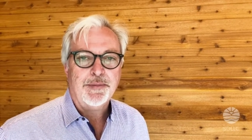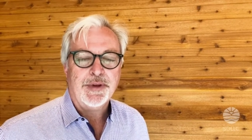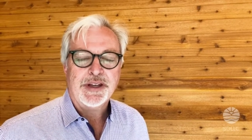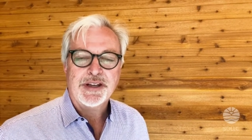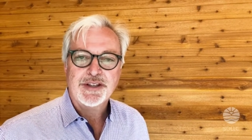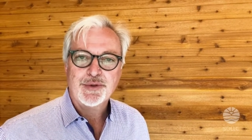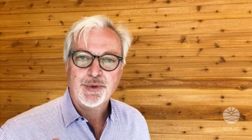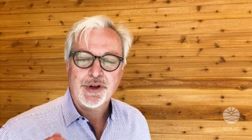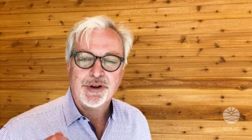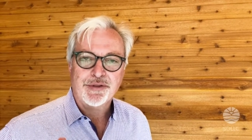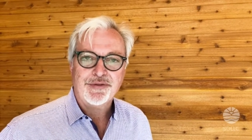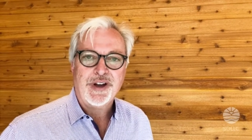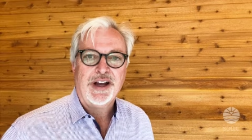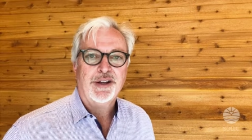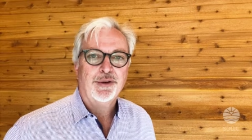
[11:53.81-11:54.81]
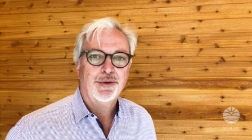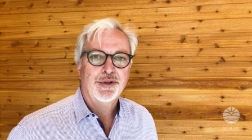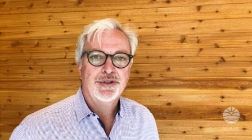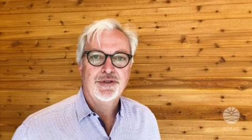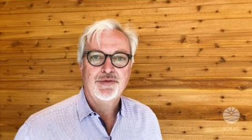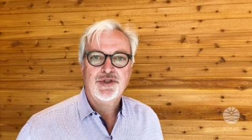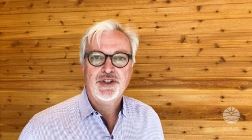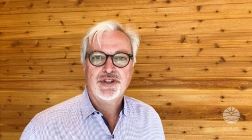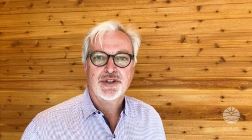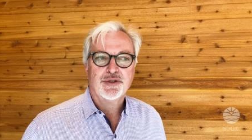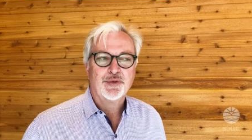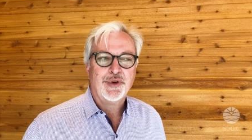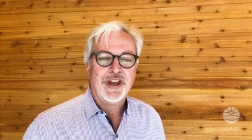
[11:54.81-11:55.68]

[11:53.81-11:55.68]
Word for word: because we are followers of Jesus,